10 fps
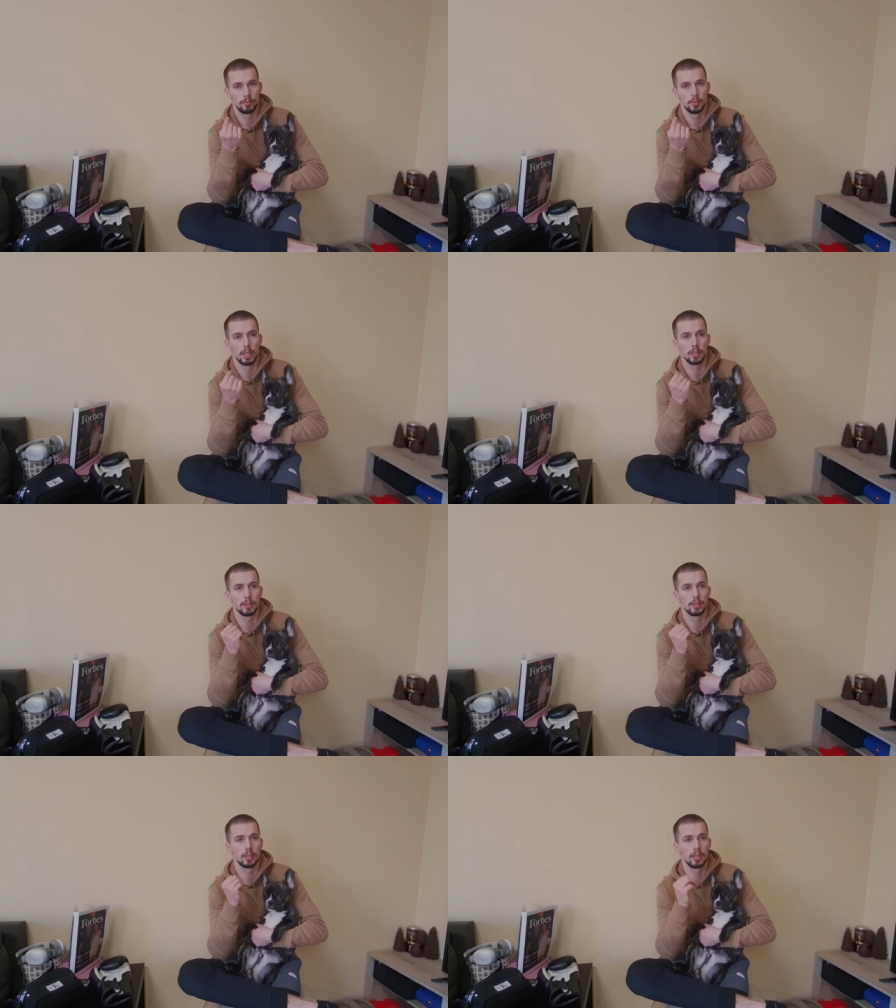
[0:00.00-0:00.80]
that
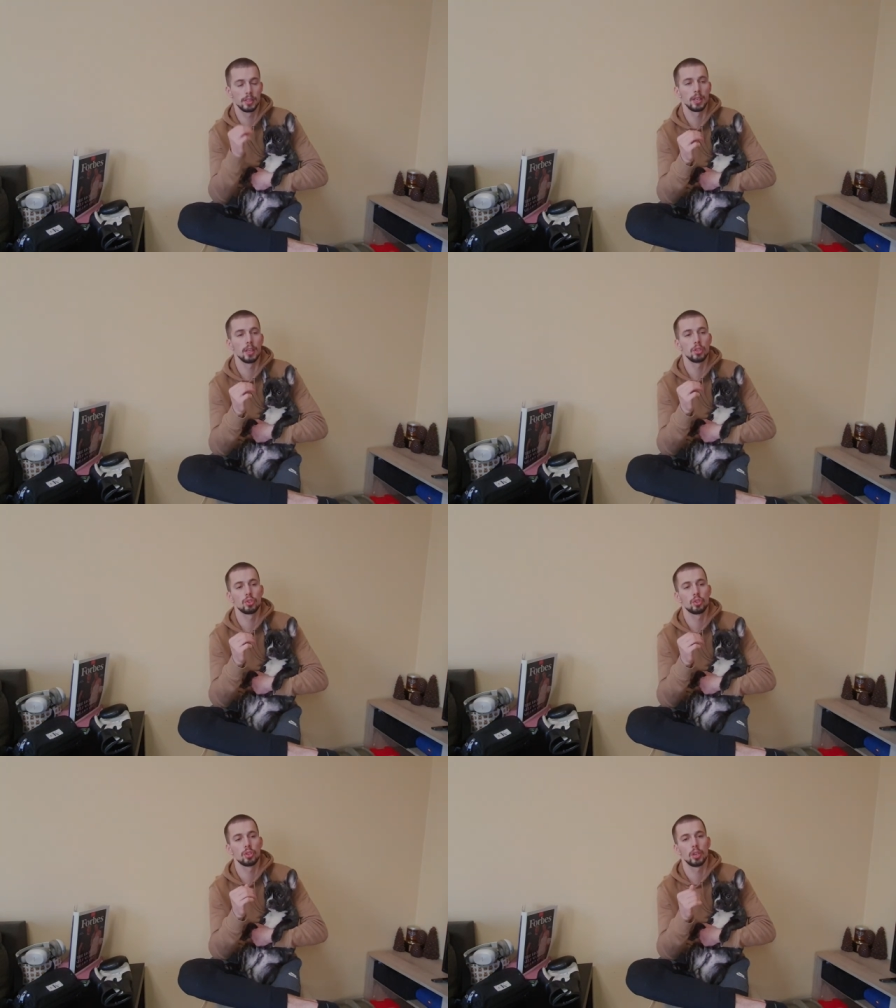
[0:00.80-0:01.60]
is his
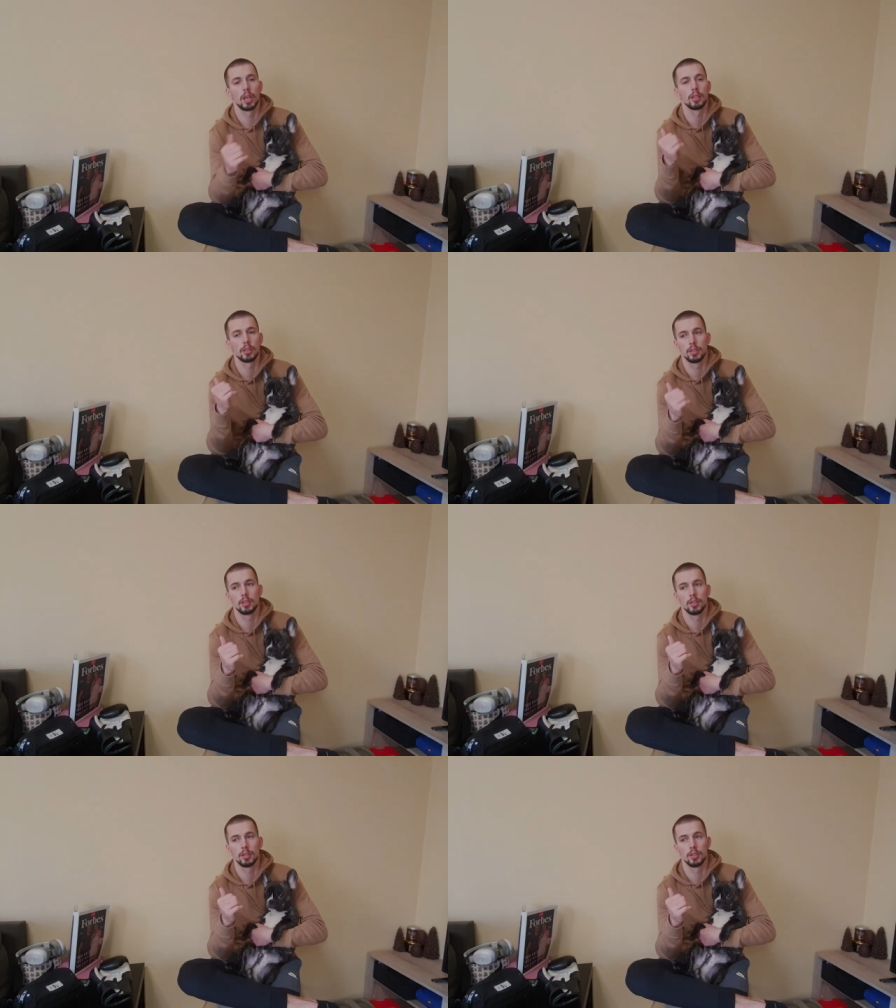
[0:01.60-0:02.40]
age and he
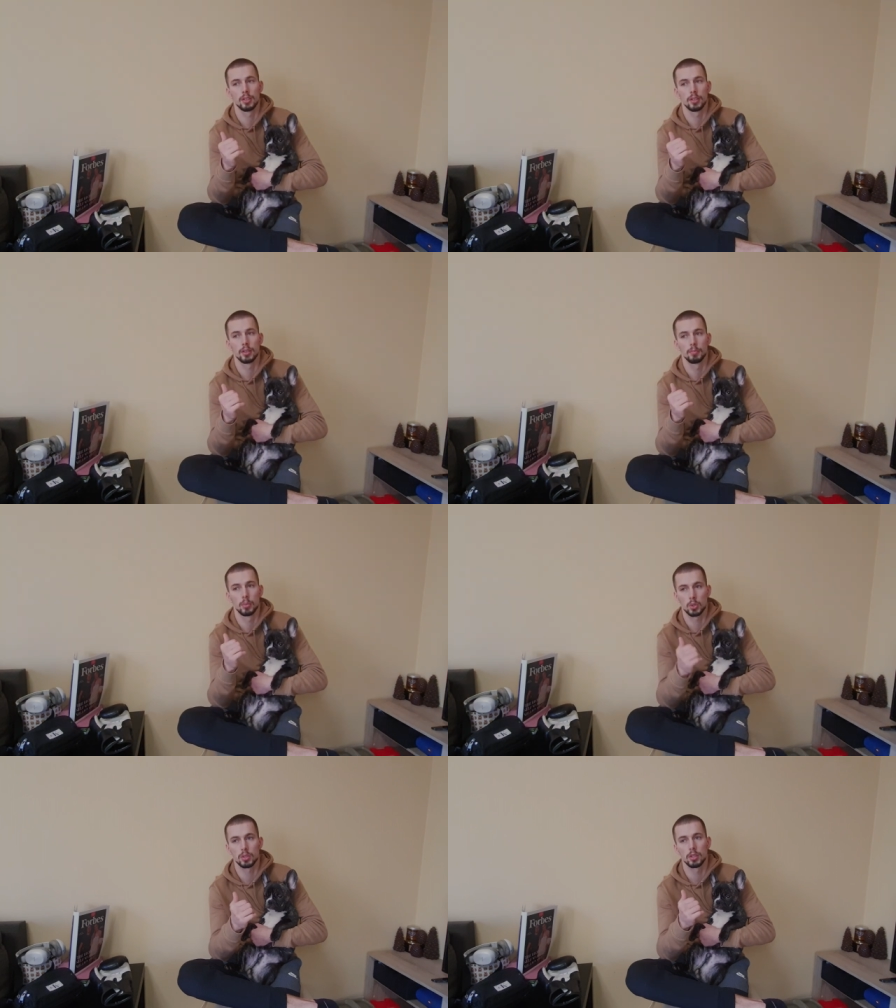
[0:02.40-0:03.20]
is a
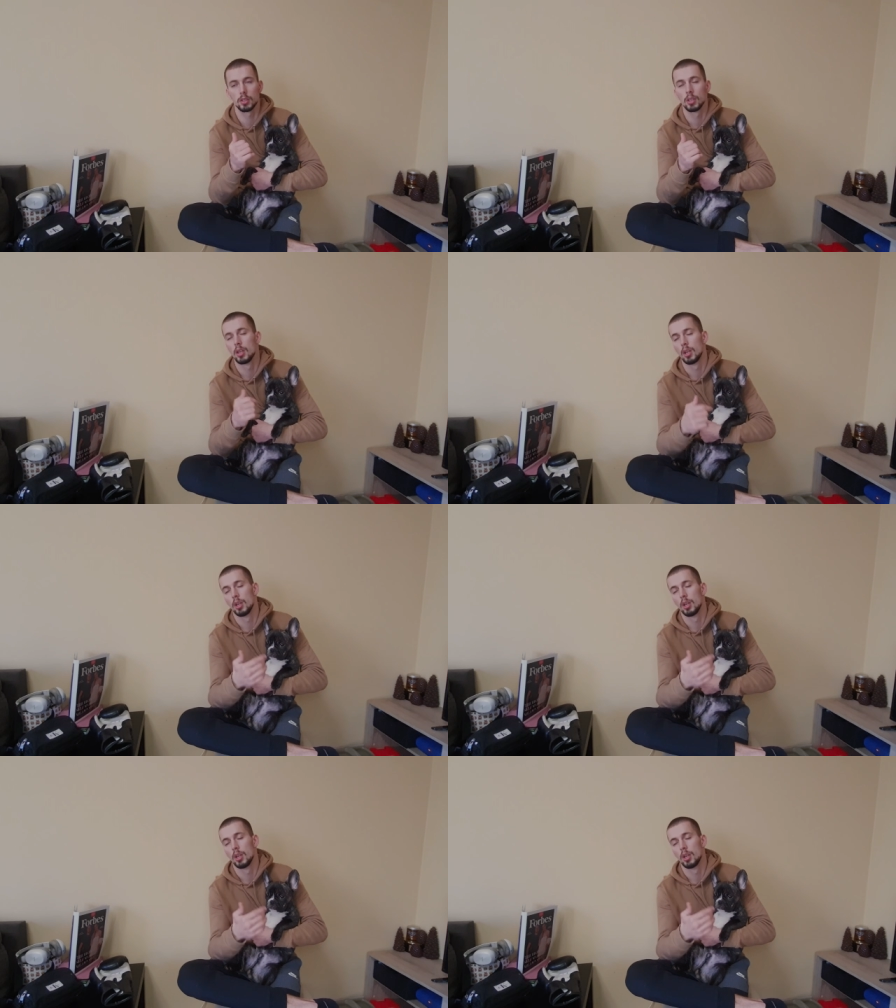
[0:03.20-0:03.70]
boxer